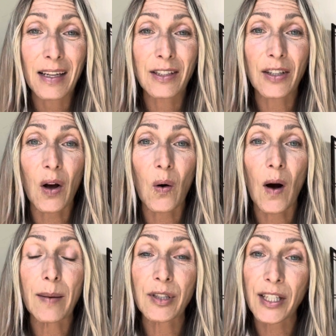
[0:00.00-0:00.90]
So
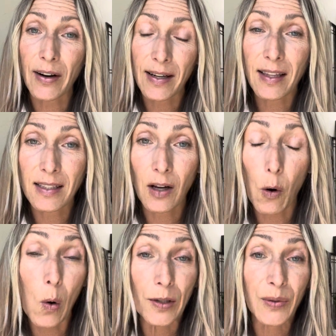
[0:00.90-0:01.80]
I'm sharing this
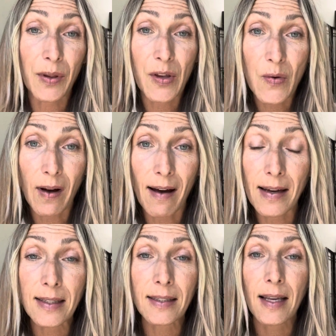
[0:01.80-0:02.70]
course with you
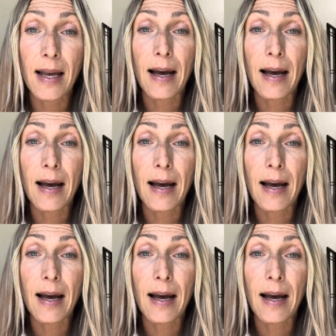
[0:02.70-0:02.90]
guys.